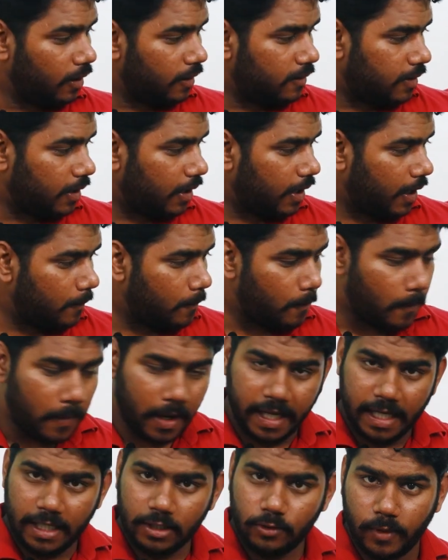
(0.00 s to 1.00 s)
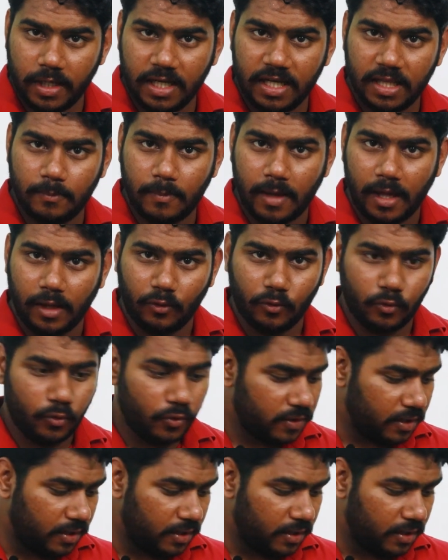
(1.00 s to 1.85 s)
Sir, I am buying 20 mangoes.